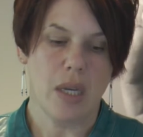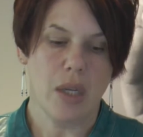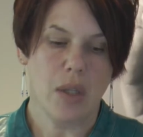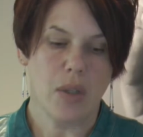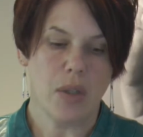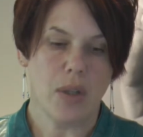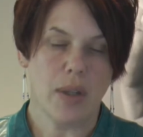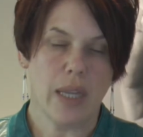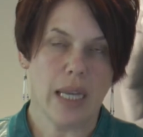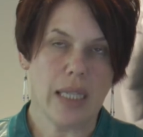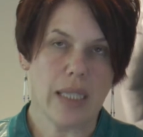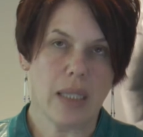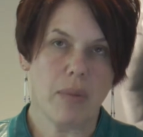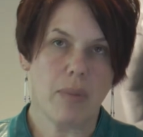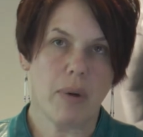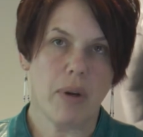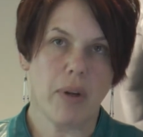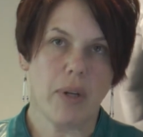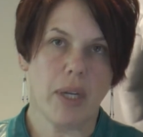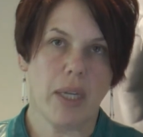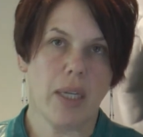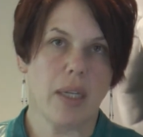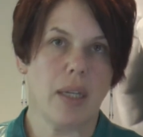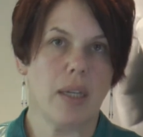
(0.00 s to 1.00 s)
So that's
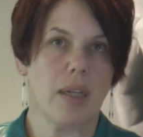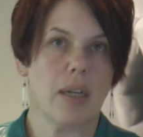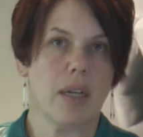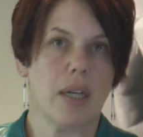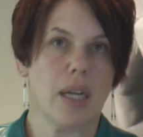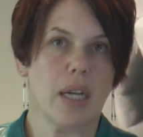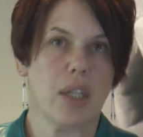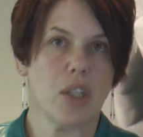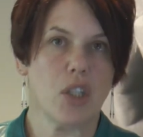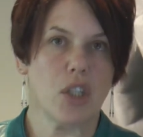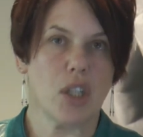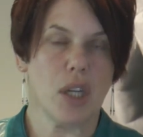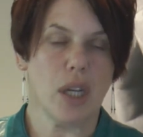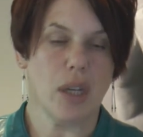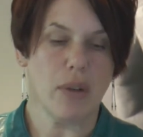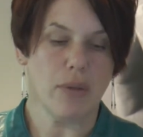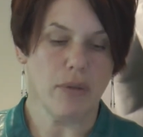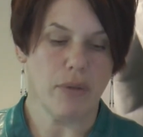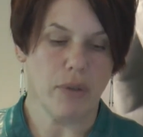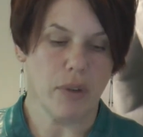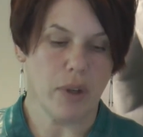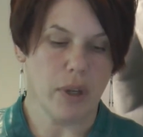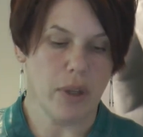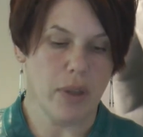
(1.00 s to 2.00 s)
about it in a nutshell
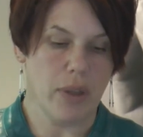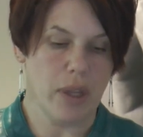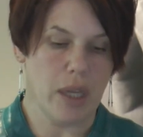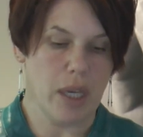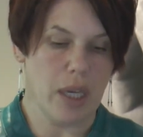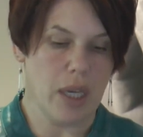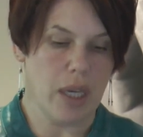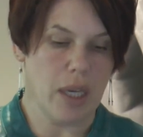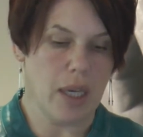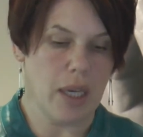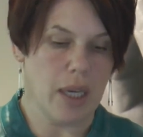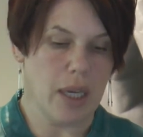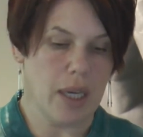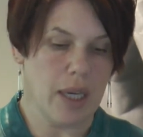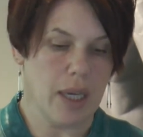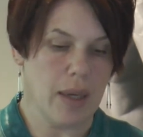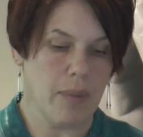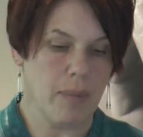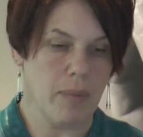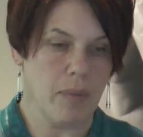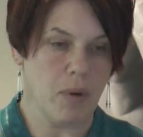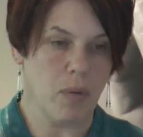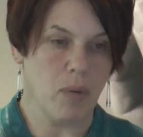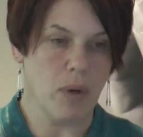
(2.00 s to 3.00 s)
for the
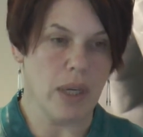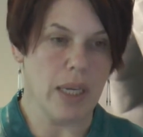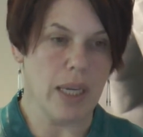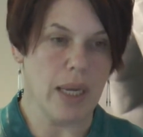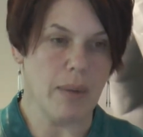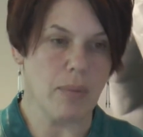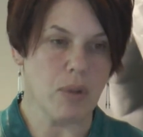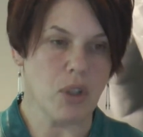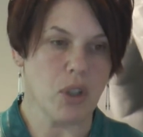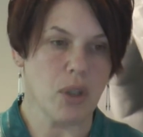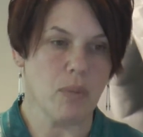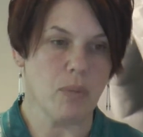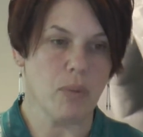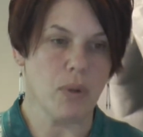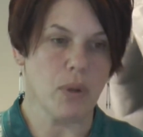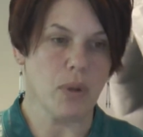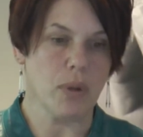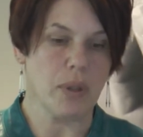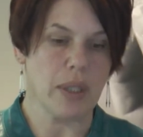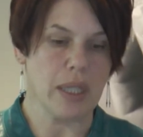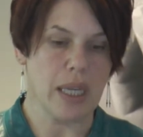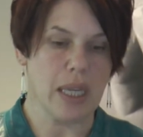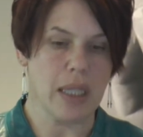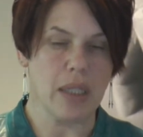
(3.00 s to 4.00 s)
redemption
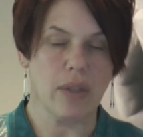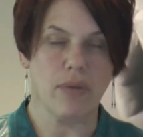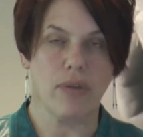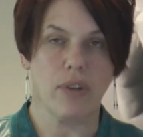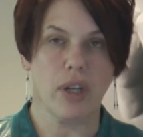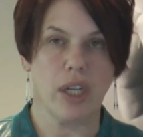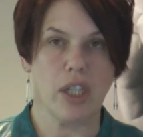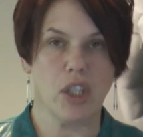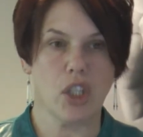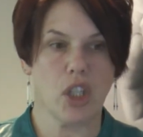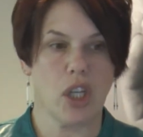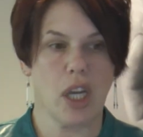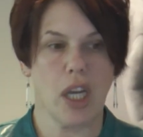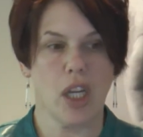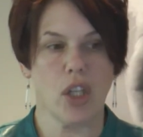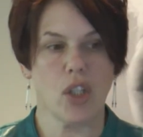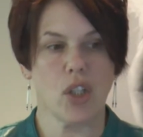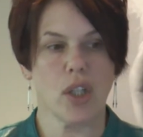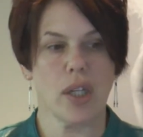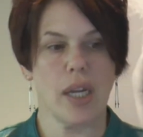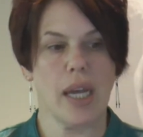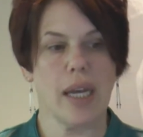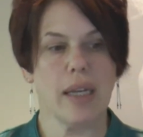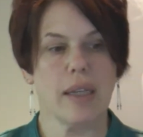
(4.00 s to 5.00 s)
process for
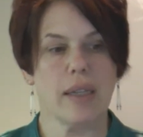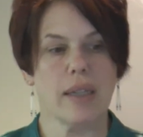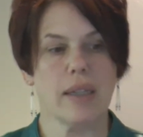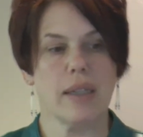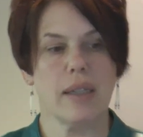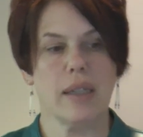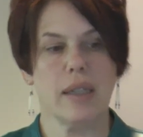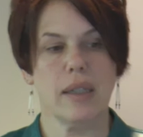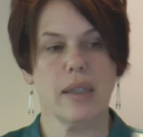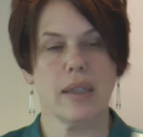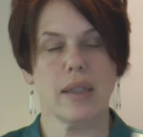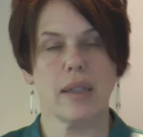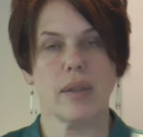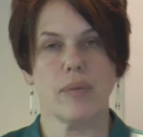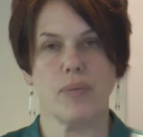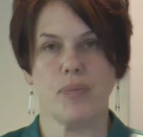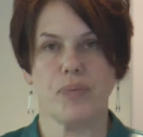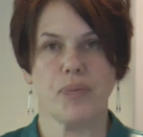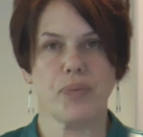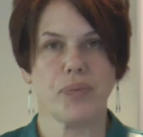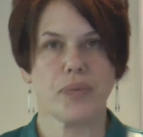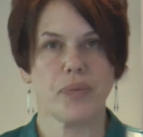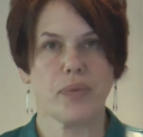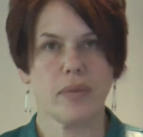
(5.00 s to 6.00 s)
education entities.
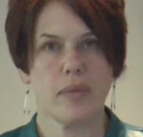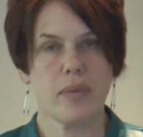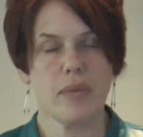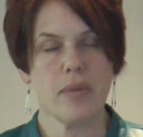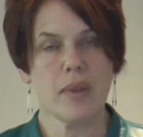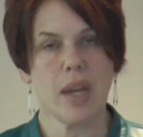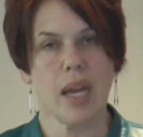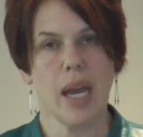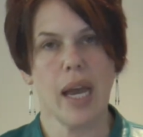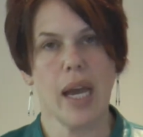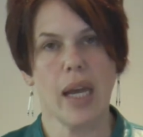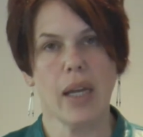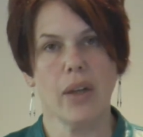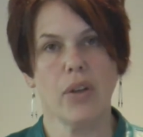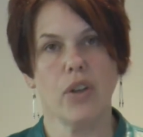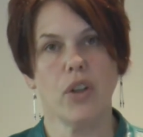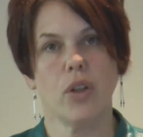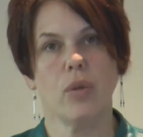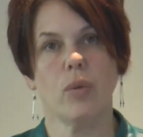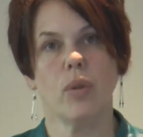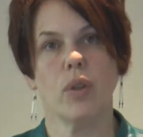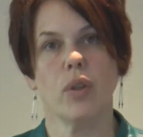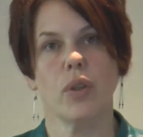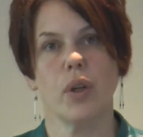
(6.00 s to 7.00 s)
And
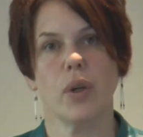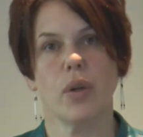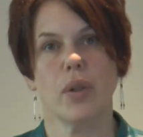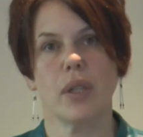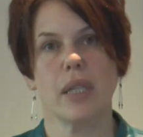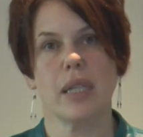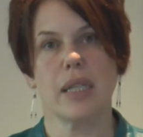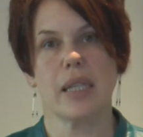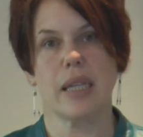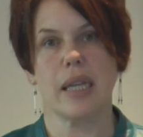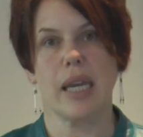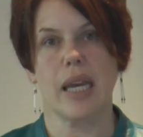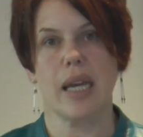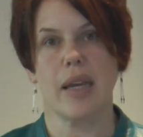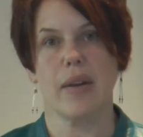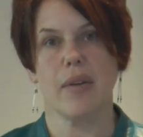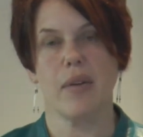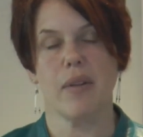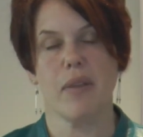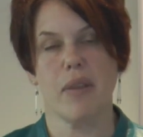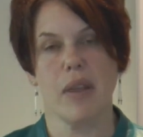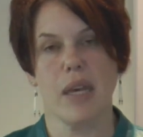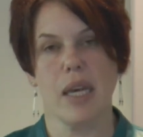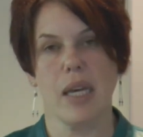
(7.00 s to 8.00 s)
you will notice
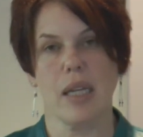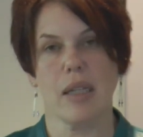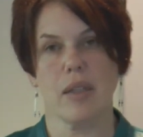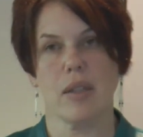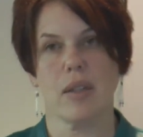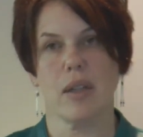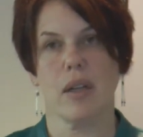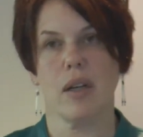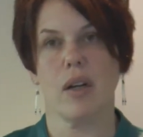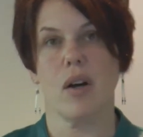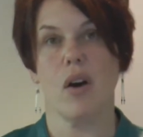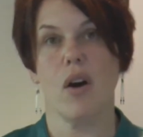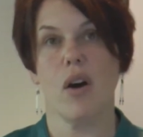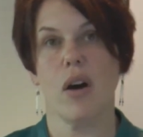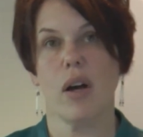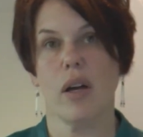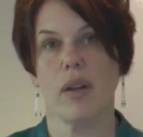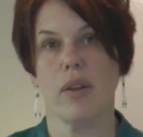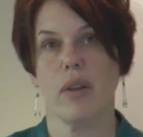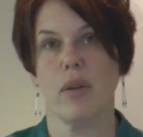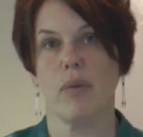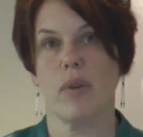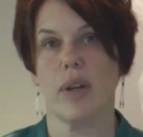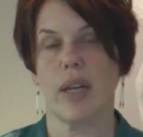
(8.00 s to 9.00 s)
again that
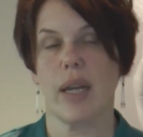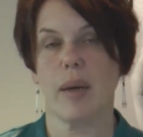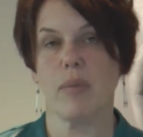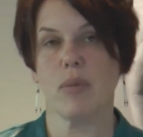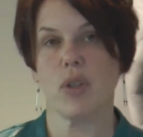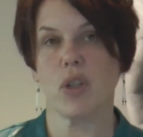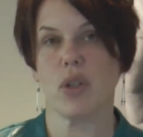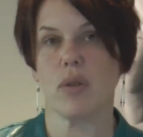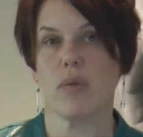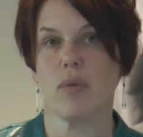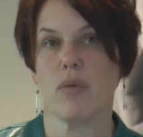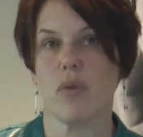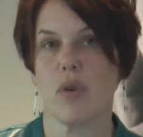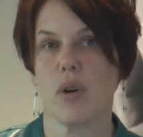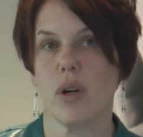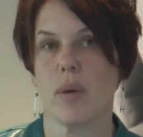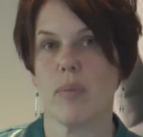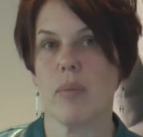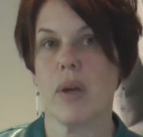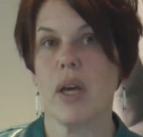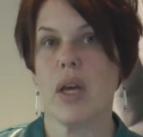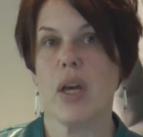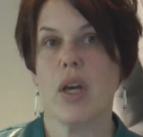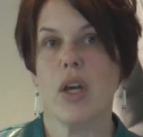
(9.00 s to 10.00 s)
on the redemption
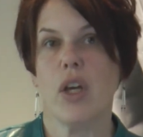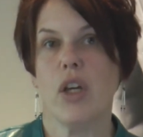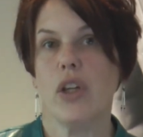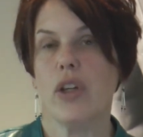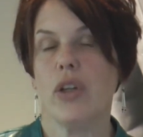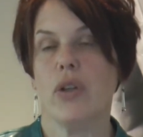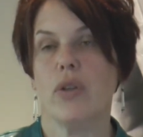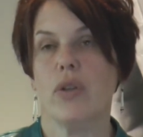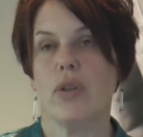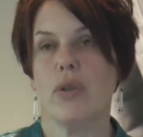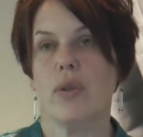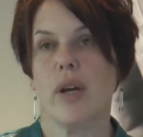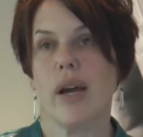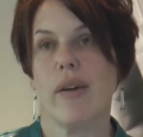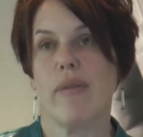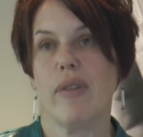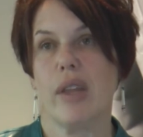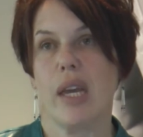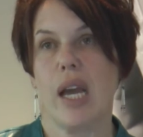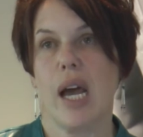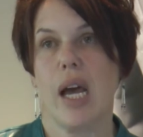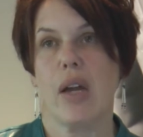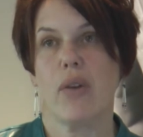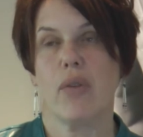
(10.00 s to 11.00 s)
form, you do have
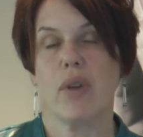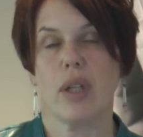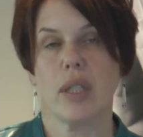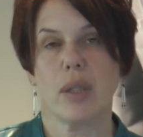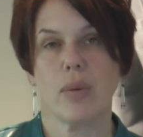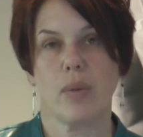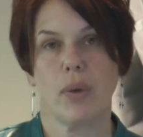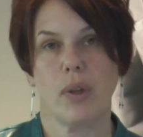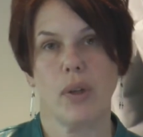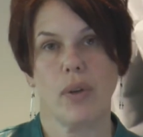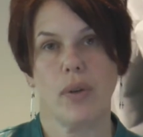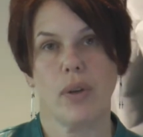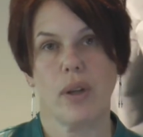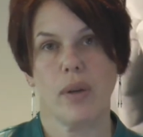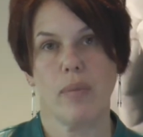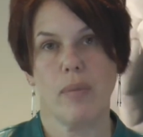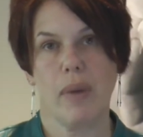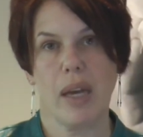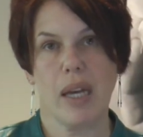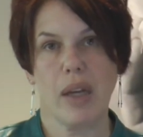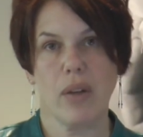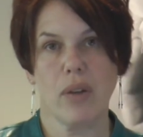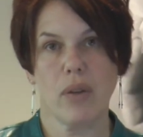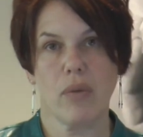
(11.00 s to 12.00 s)
the address where you can
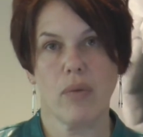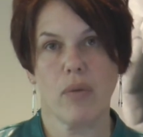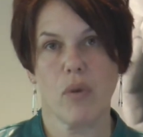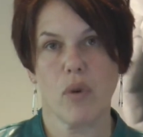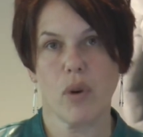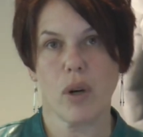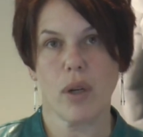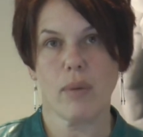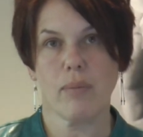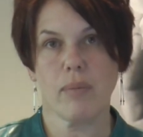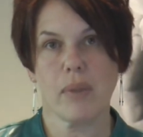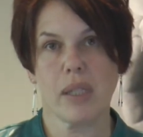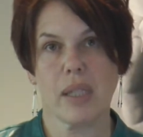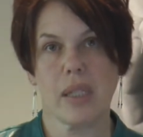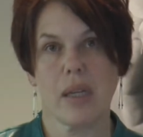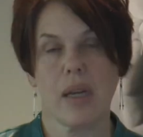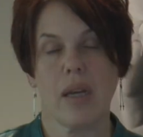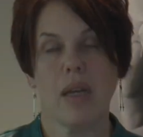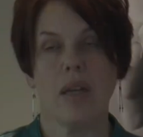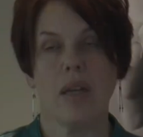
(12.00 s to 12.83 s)
mail the forms.